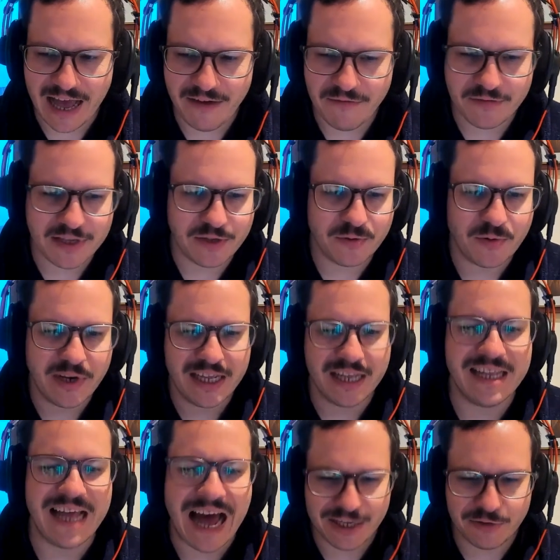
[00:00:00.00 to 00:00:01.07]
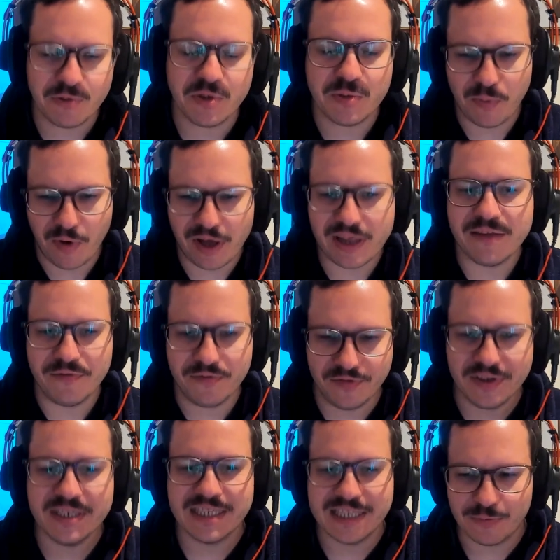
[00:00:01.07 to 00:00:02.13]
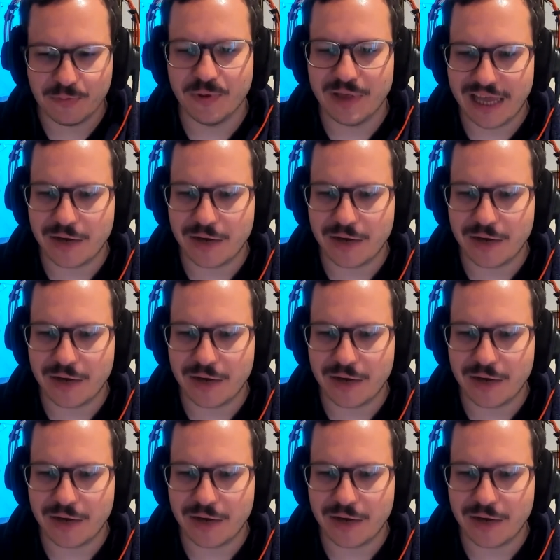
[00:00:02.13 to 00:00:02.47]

have the trained eye to spot the things that we